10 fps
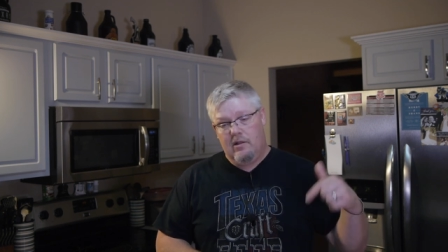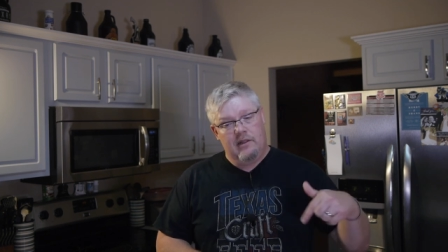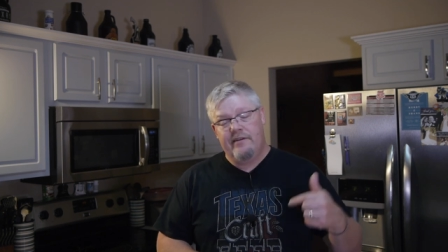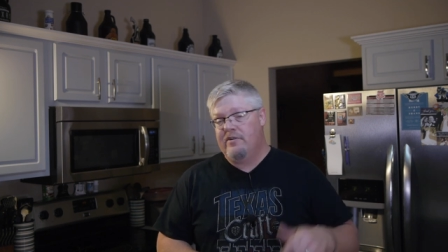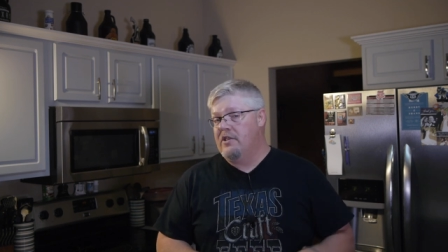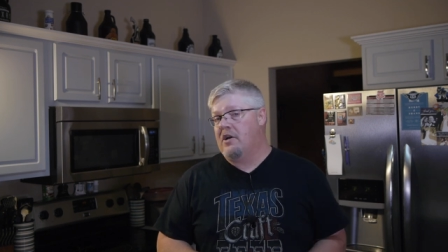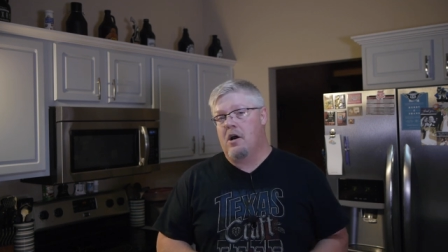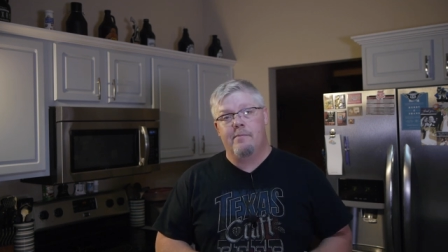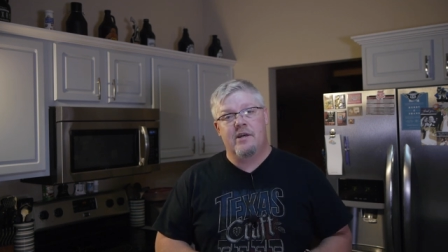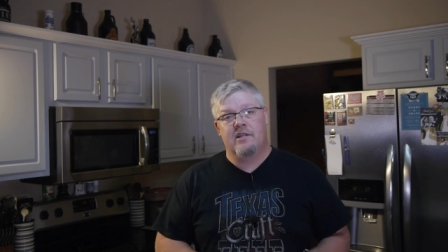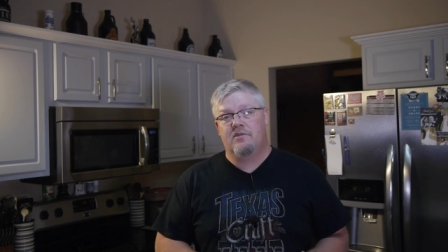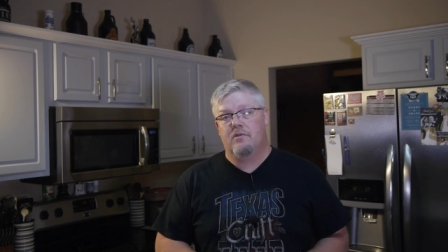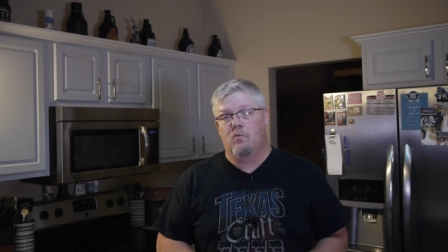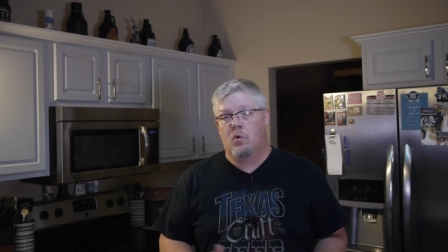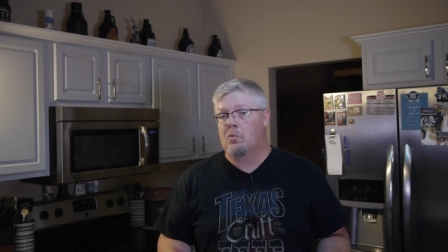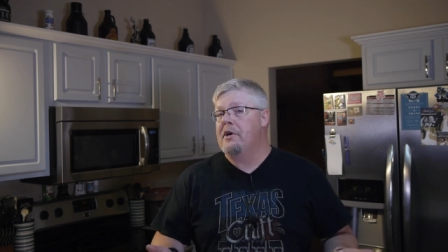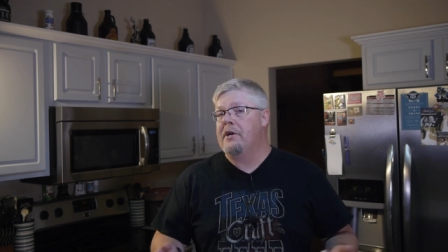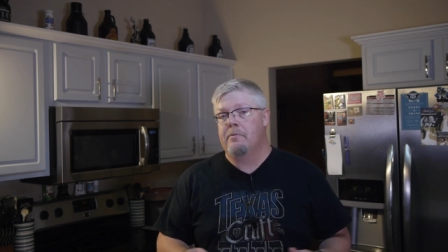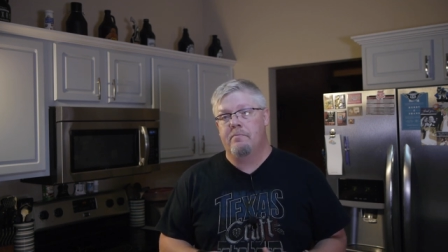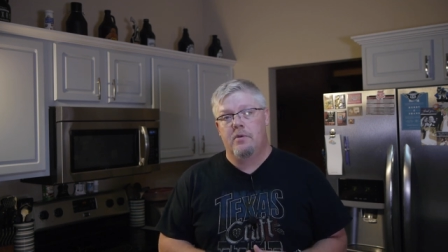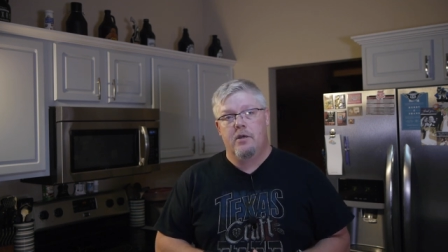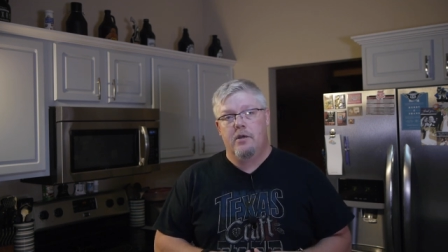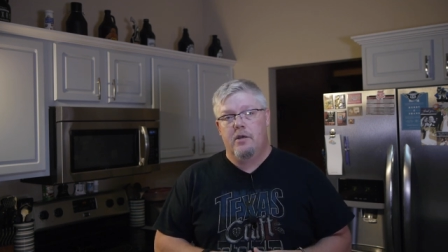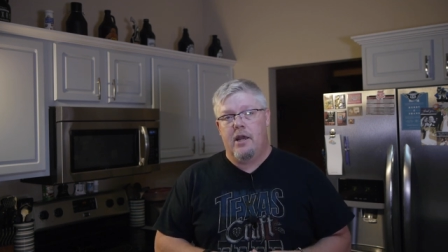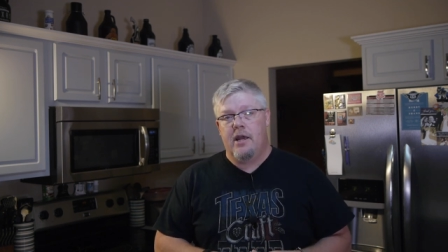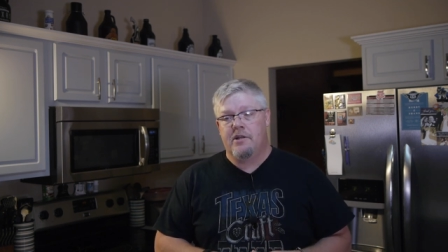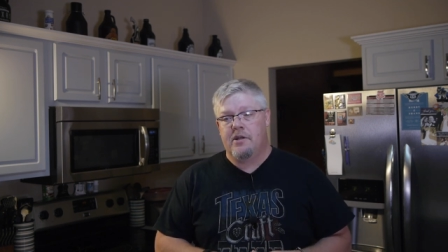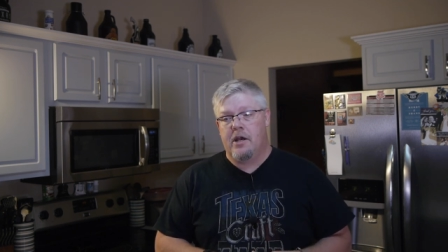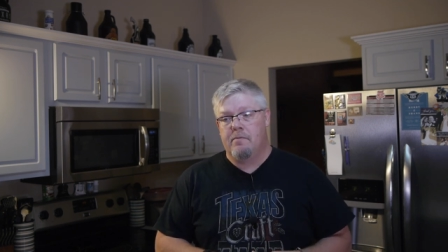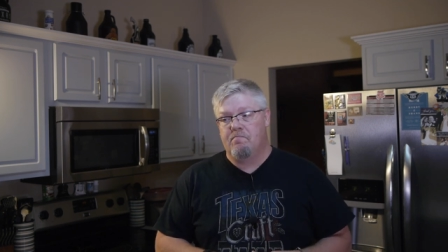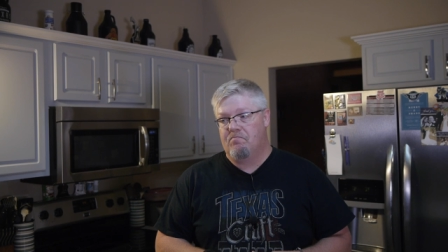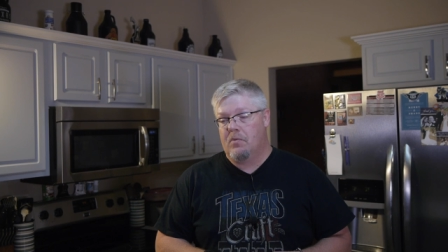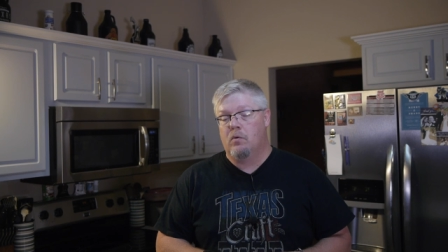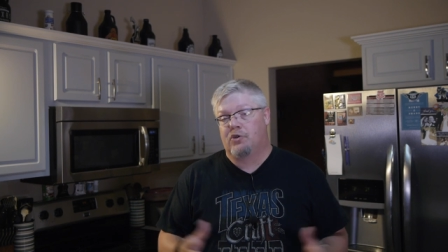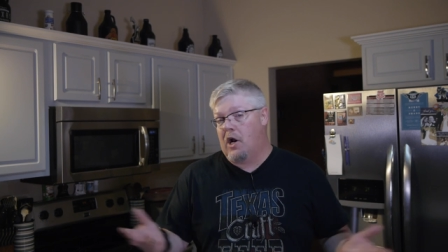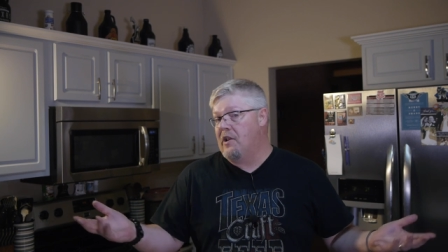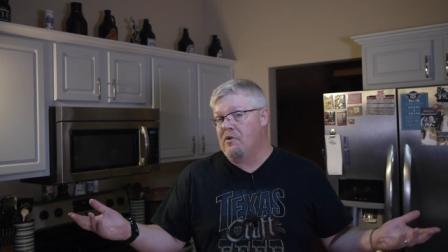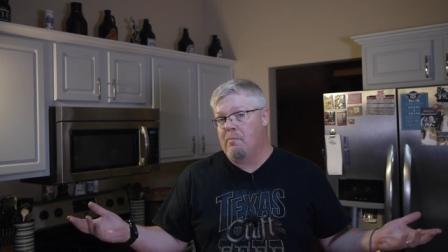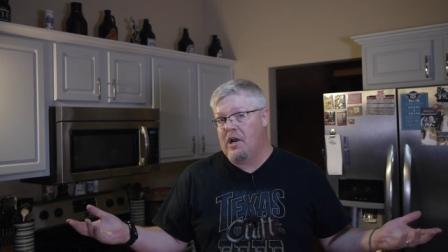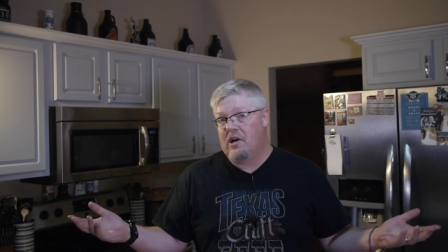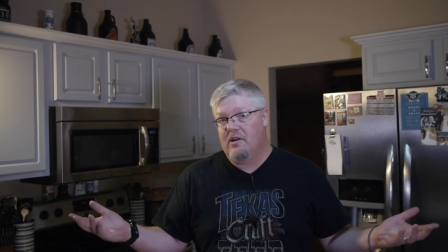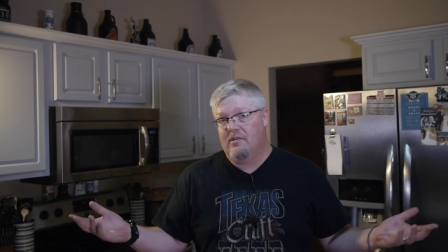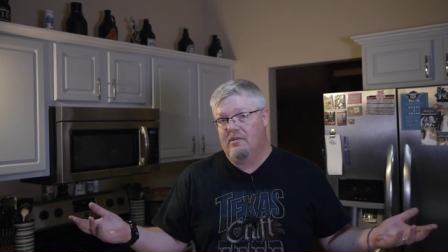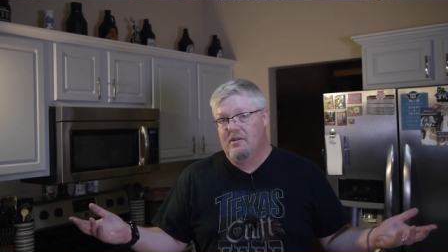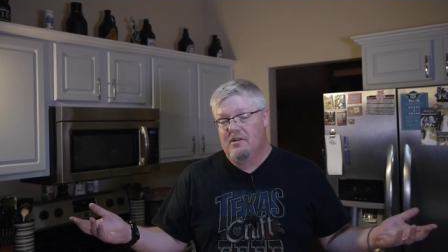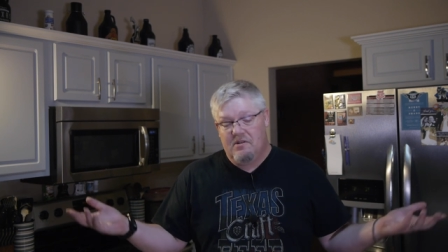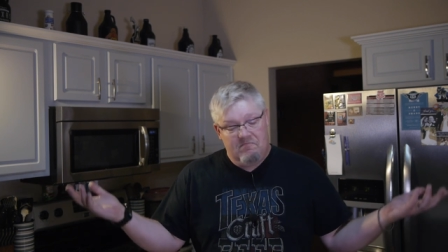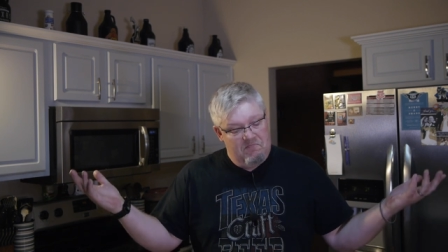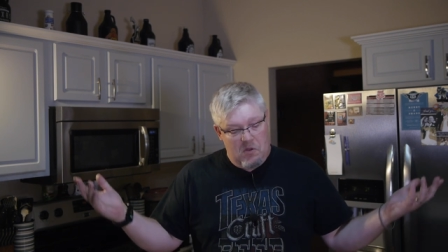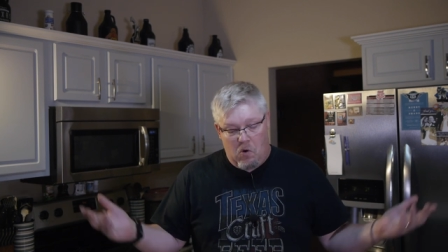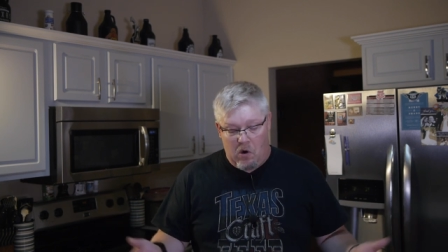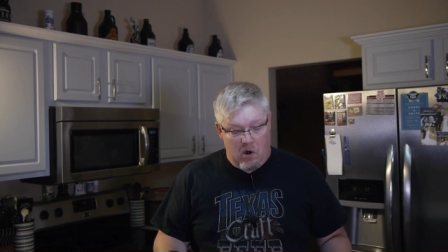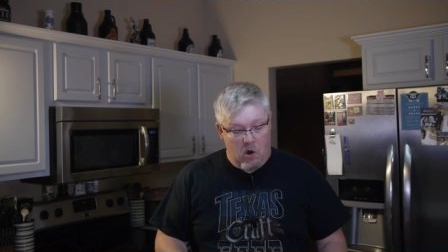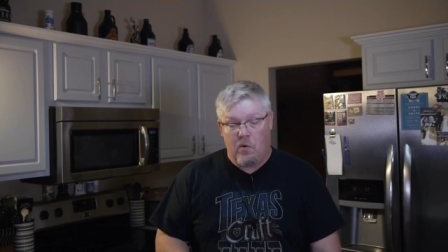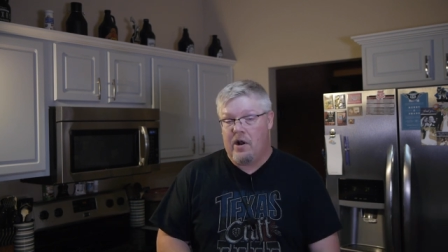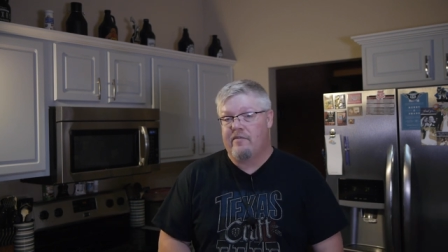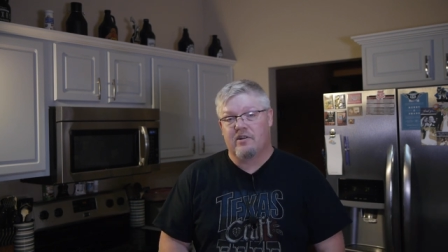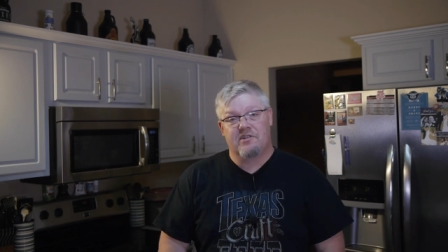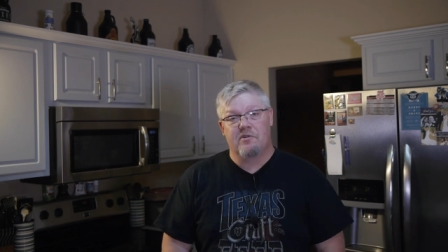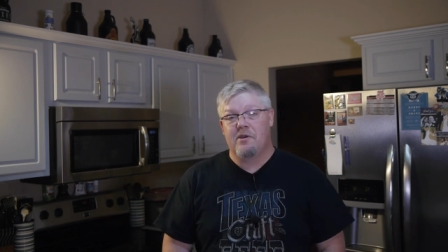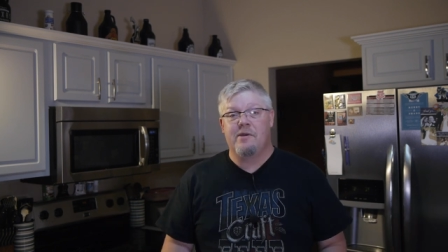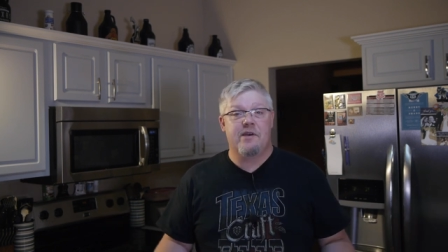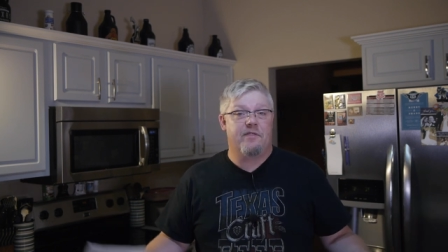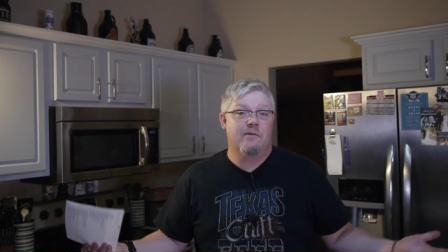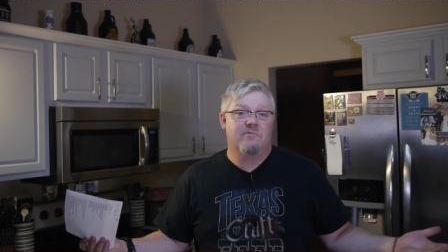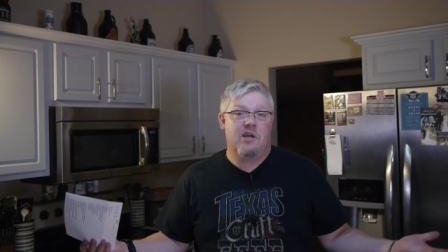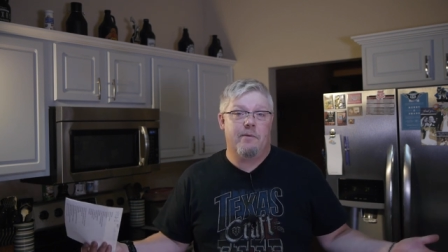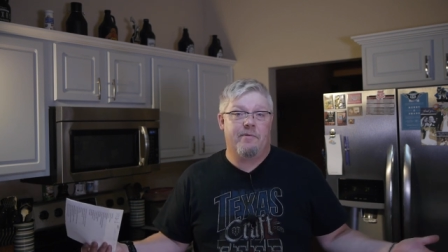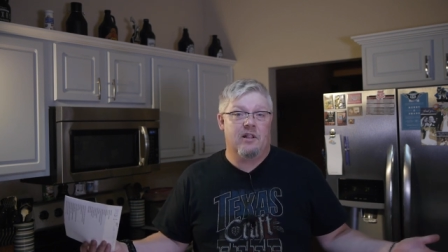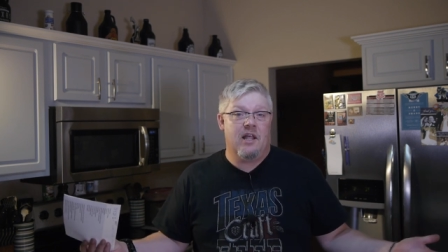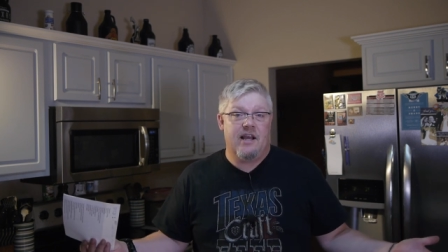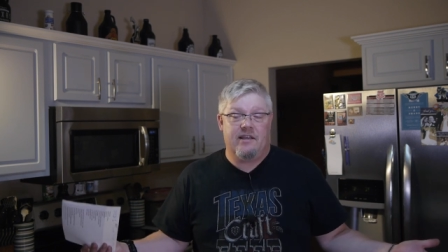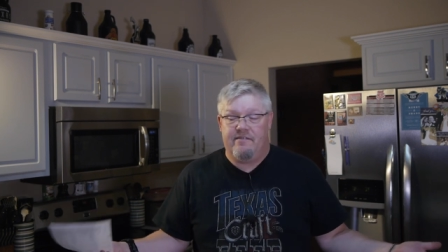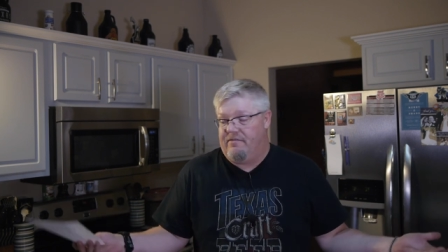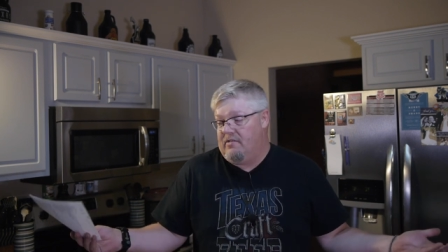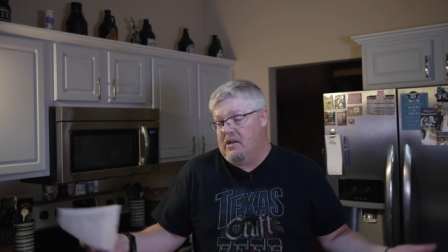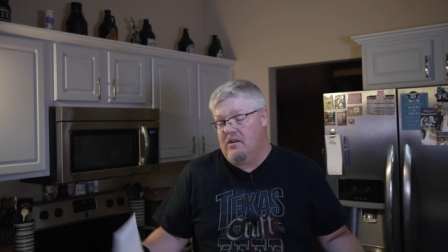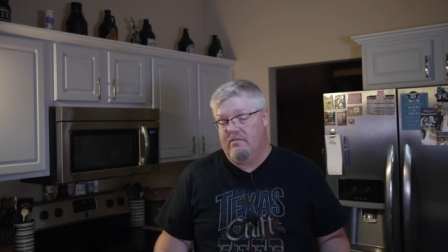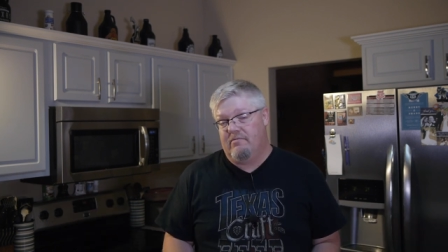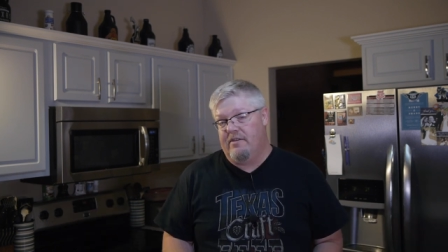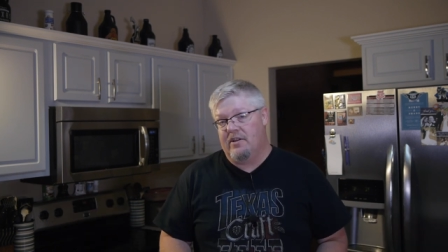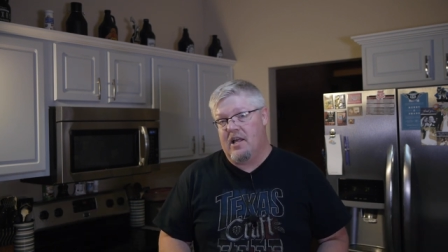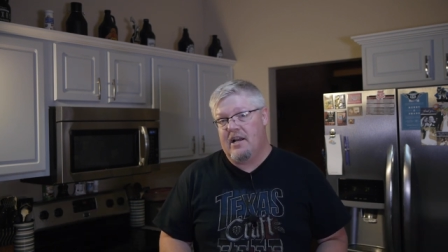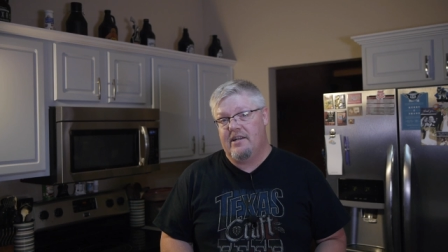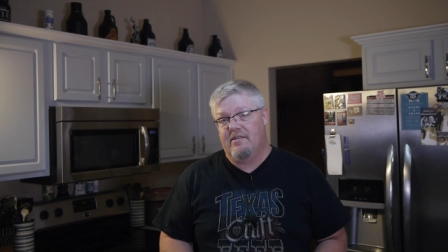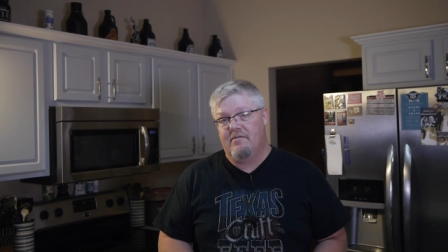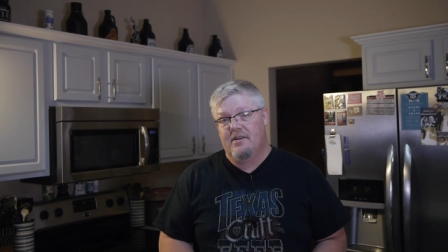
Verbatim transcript: leave it in the comments, we'll read them, and um, we'll try to do better, or, or whatever. So give me a thumbs up and a like if you know if you like it.